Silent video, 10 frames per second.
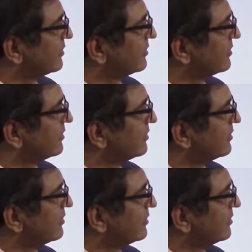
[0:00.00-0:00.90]

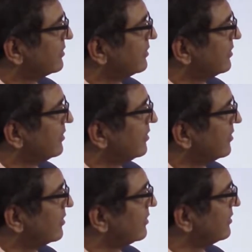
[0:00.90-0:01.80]

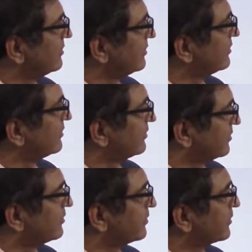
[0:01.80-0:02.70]

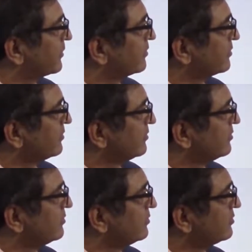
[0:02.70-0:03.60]

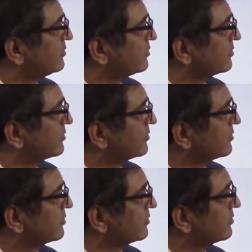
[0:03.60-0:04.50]

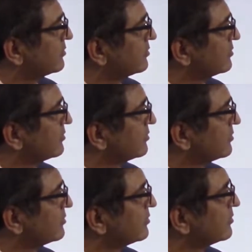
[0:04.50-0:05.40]

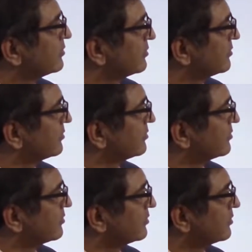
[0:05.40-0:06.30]

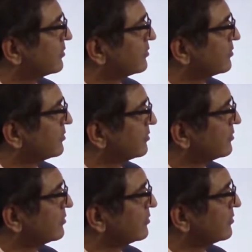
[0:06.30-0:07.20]

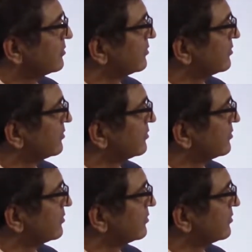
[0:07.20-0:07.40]
(not speaking)